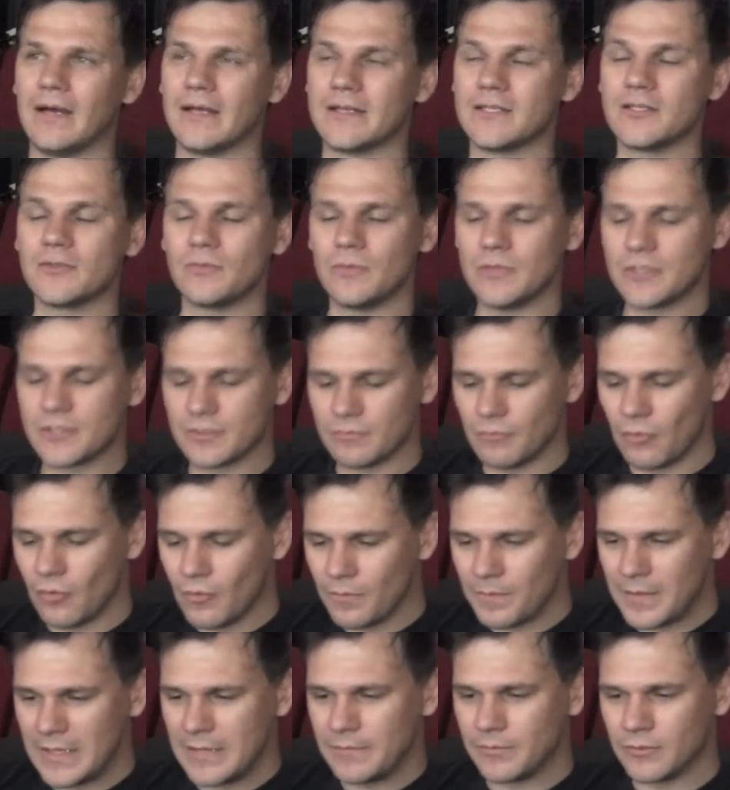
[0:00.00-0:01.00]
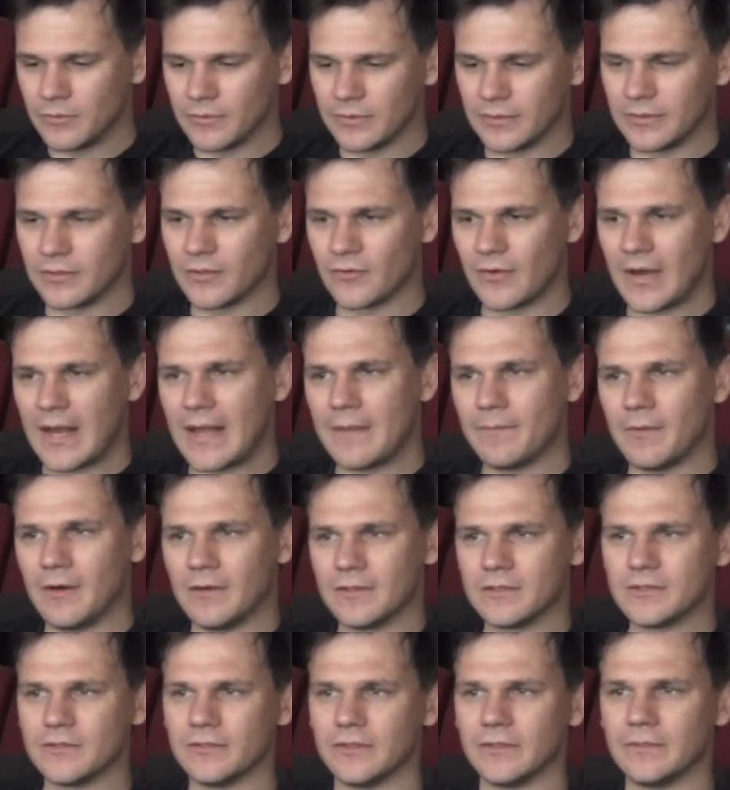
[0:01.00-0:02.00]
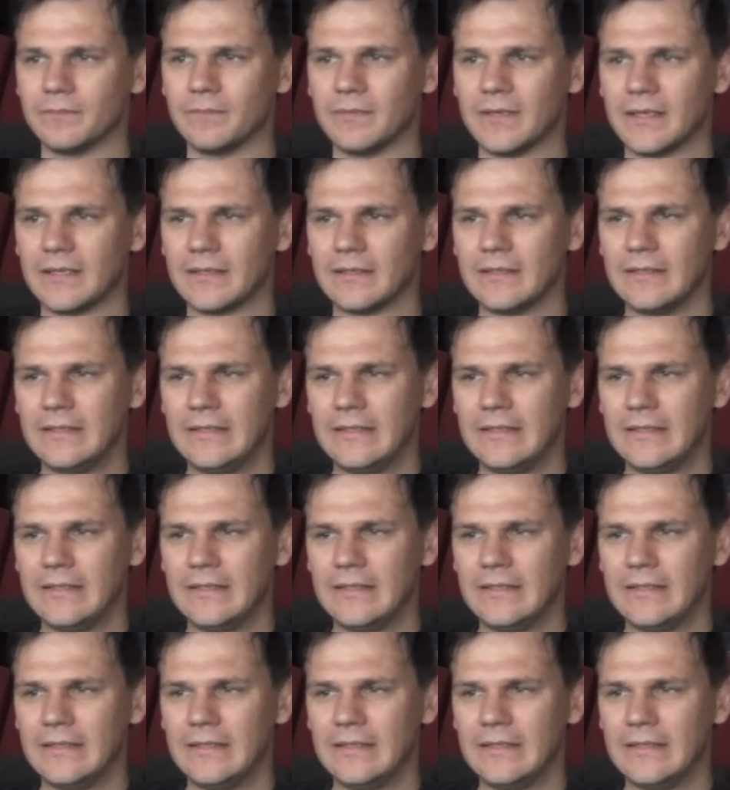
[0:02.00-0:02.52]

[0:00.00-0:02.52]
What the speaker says: I just wish more people would grab onto it, but